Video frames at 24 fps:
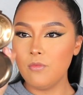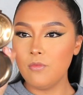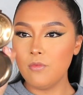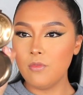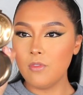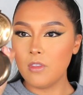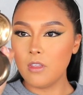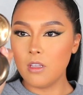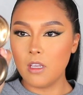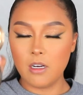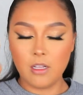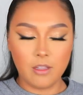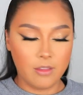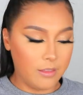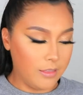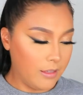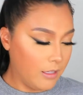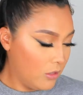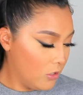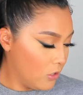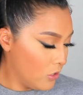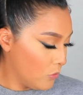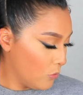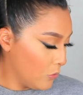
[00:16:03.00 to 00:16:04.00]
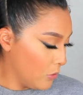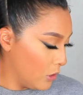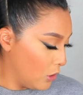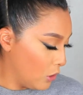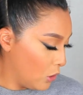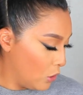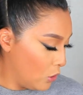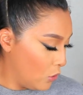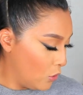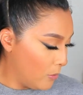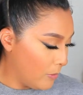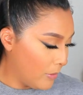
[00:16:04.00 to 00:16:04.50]
I think that looks
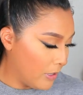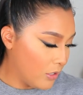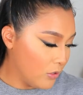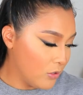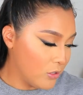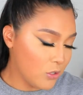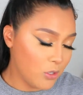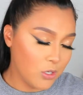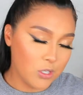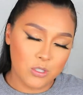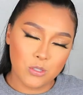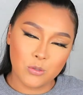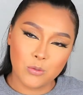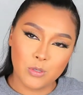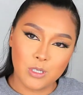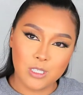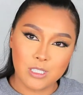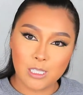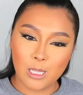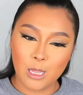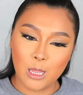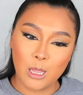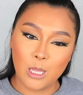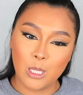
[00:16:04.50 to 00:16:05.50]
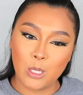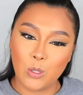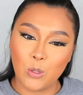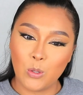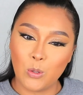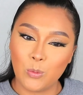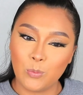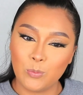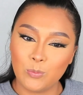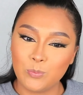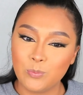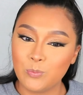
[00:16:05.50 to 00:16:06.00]
really cute. My nose contour is a
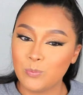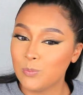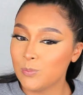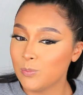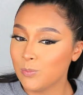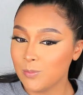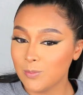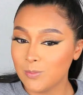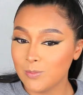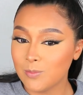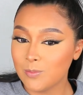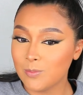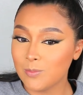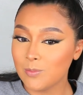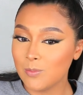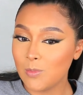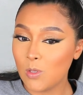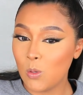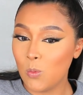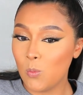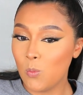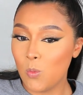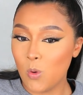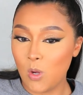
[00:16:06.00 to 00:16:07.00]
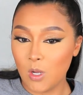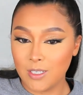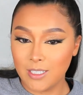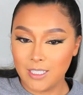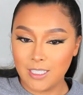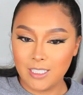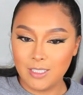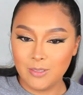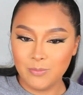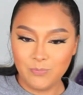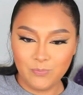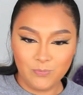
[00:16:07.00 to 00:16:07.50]
little
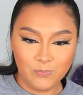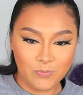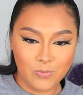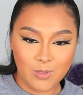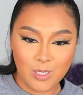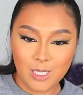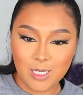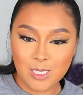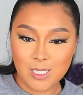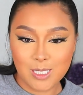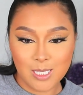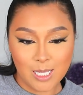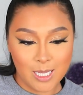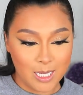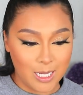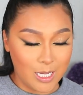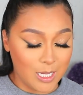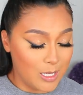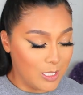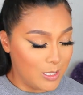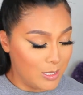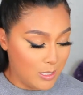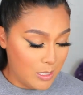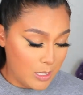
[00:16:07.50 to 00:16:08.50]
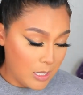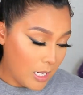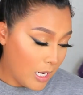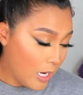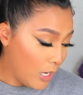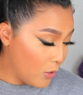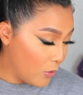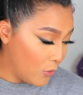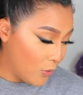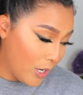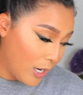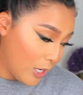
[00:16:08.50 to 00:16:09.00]
wonky because, like, I
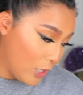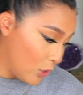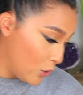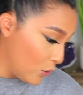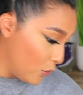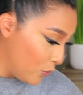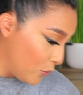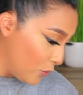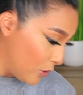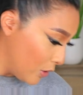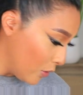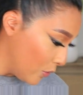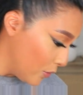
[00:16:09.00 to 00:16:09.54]
don't know how to do